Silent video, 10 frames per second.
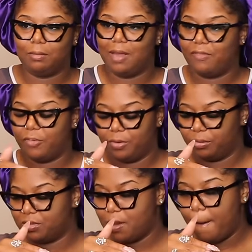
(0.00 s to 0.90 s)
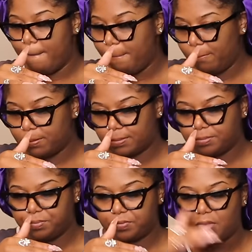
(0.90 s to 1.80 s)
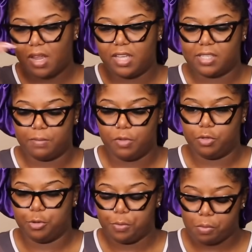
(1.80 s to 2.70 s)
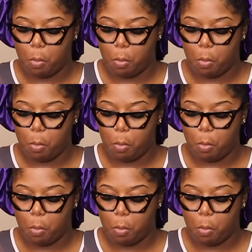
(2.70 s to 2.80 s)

platforms except YouTube.